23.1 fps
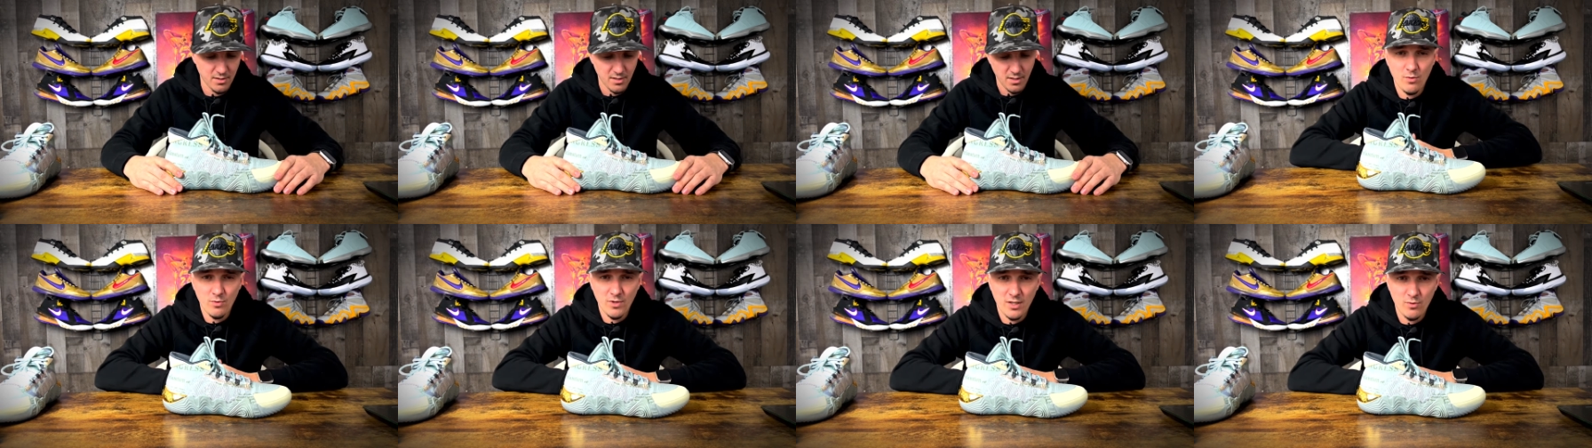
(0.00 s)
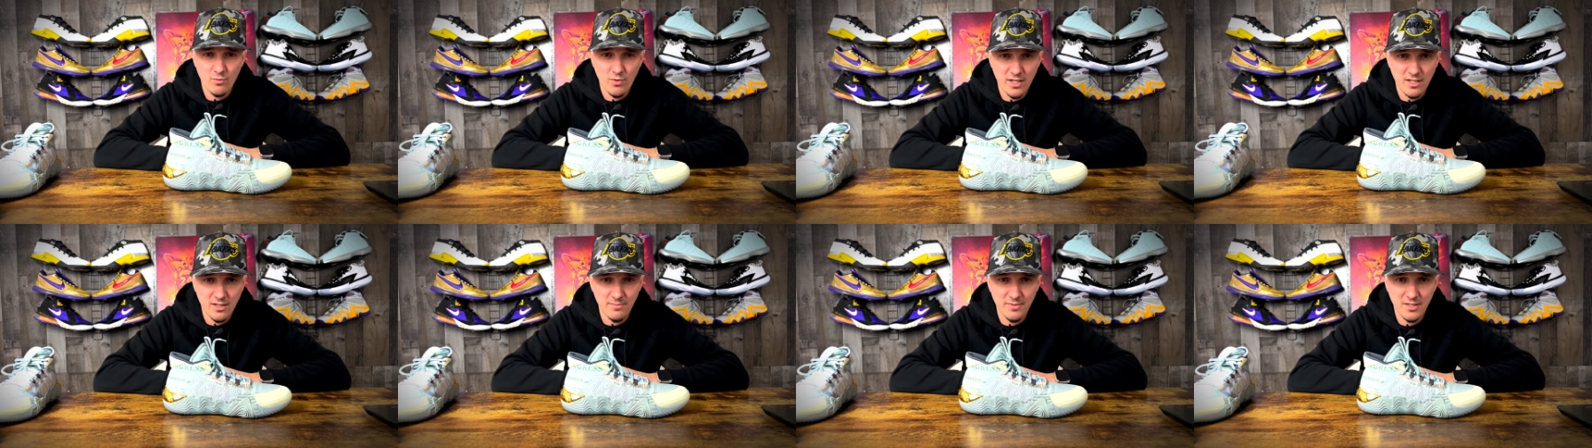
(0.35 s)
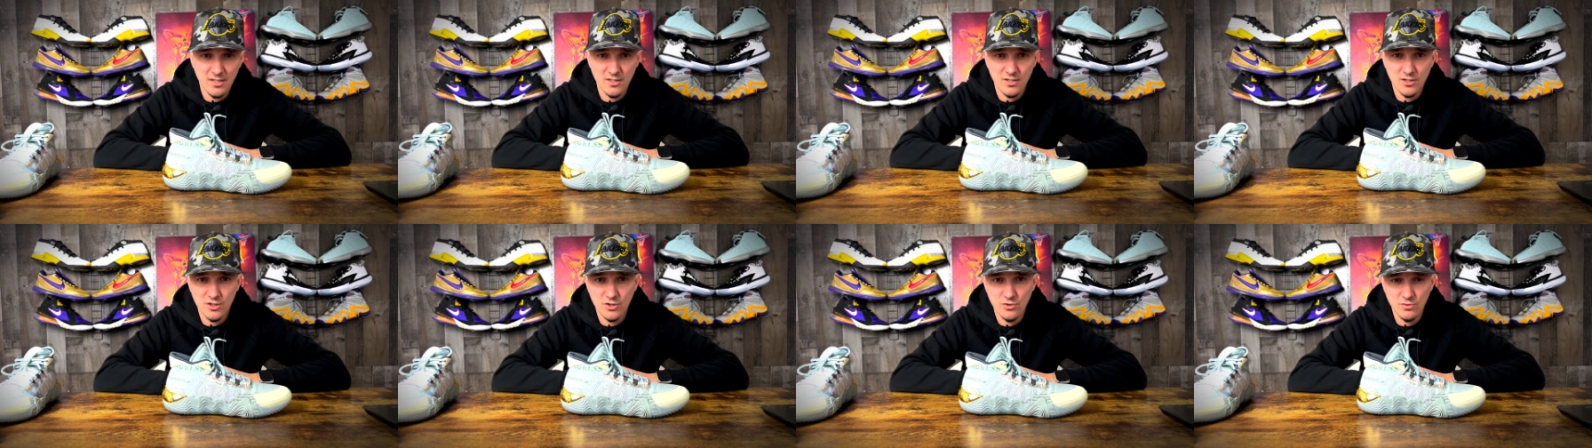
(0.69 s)
Would I recommend
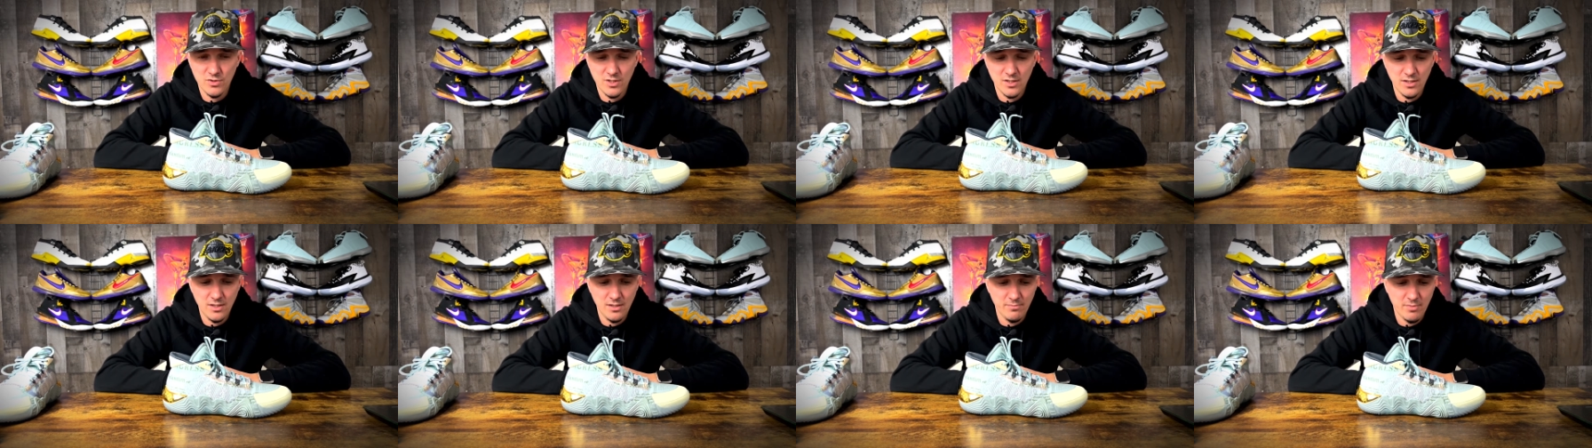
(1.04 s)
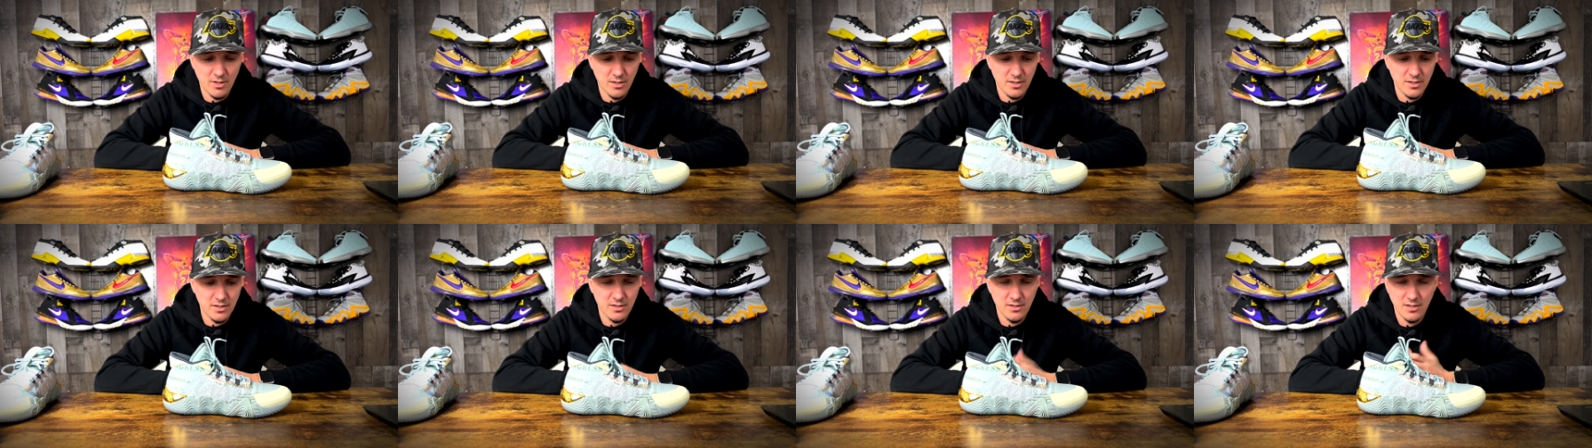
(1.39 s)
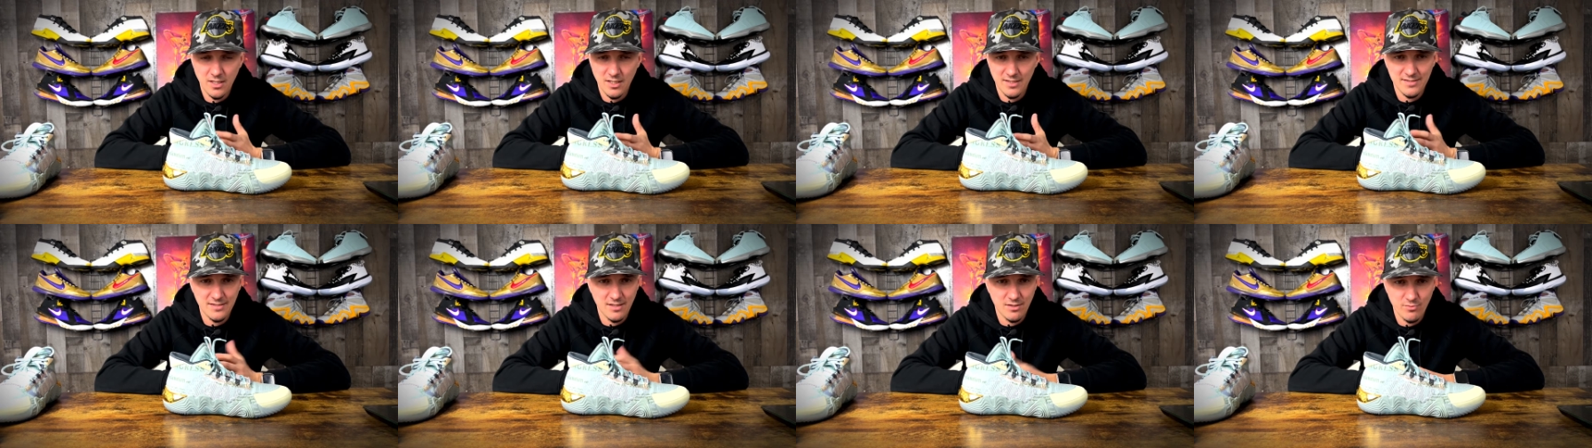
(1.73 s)
this shoe to anybody?
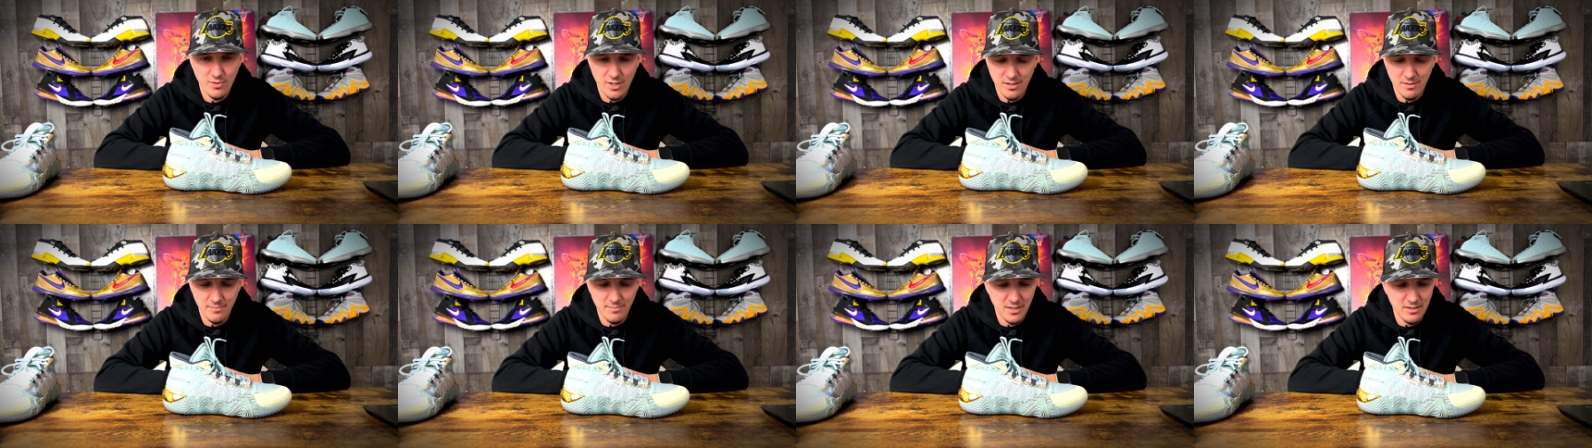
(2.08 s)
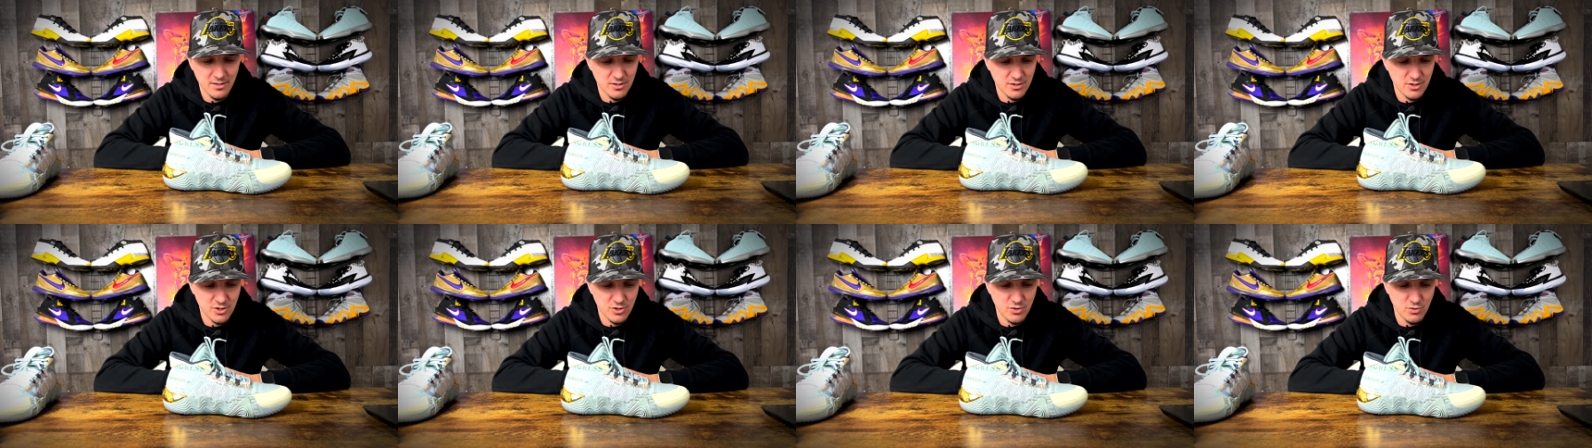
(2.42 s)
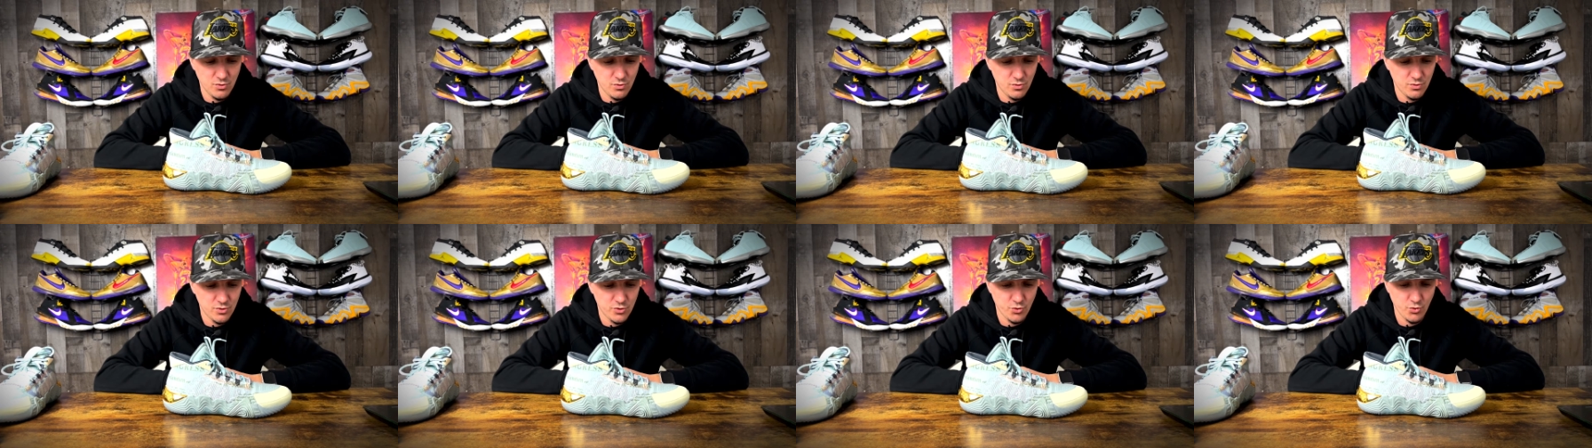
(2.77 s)
Yes, I'd recommend this
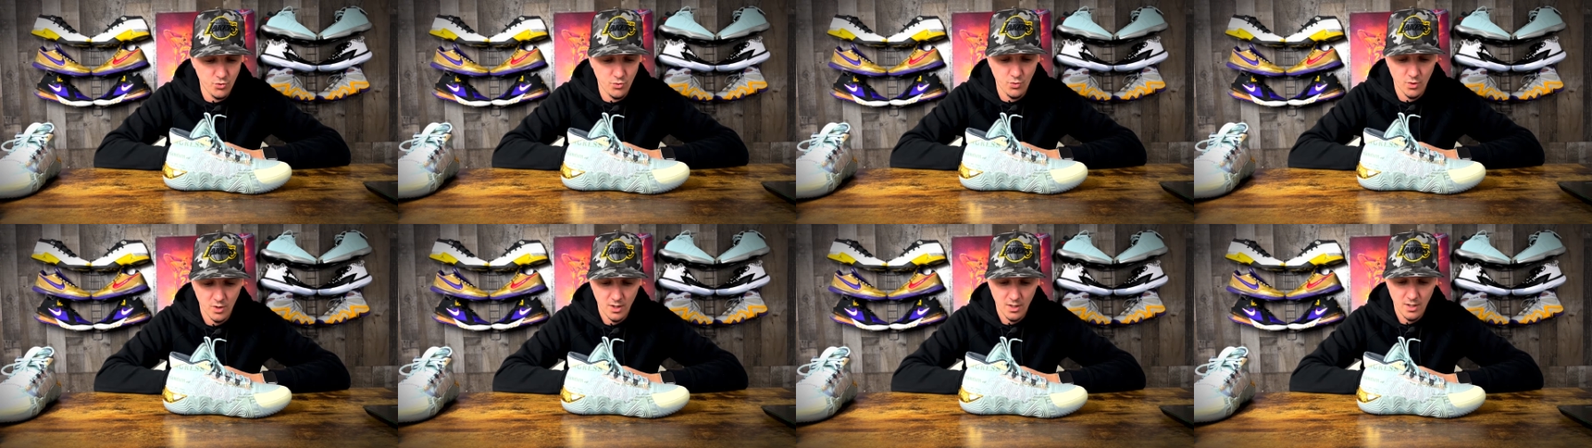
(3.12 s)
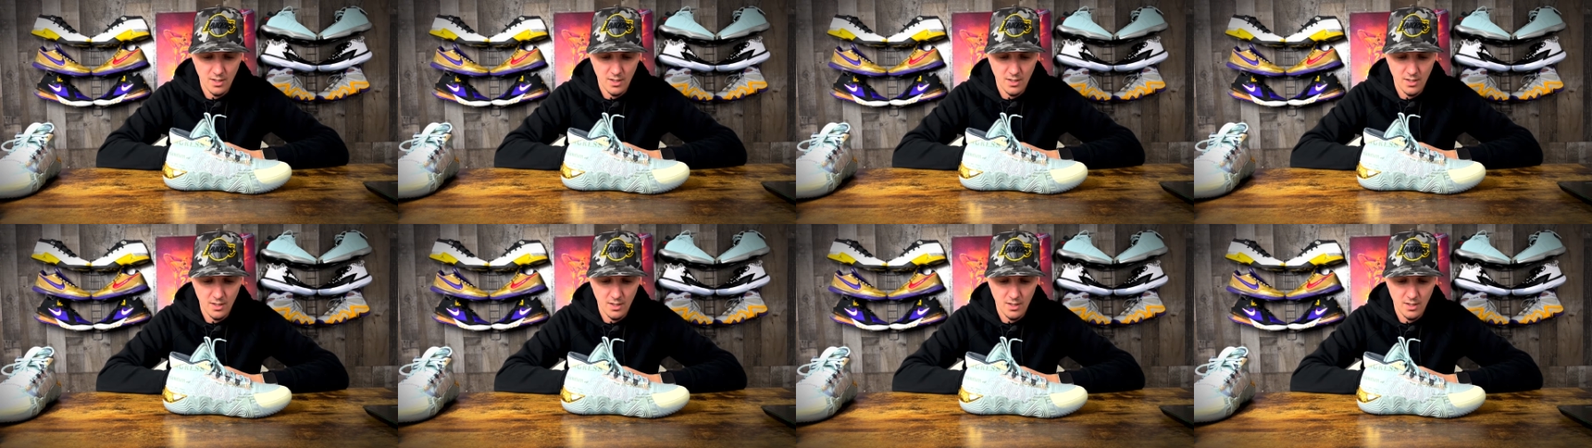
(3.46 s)
shoe to.